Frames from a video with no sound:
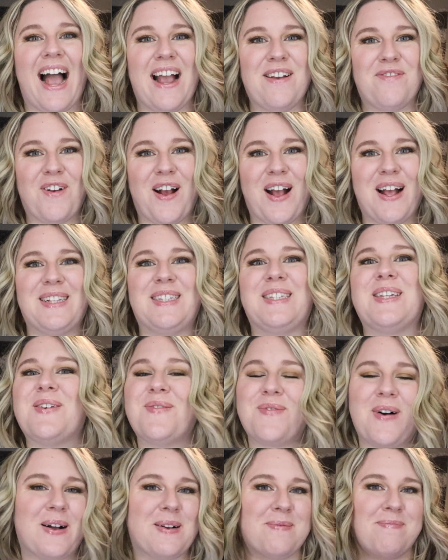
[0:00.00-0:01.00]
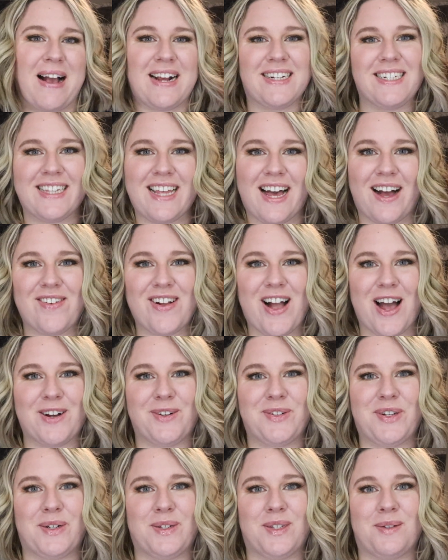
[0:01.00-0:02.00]
Hi friends, welcome back to the
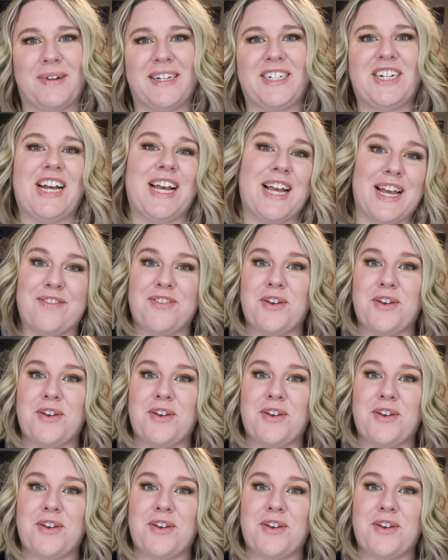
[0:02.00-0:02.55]
Avocado Toast Wedget.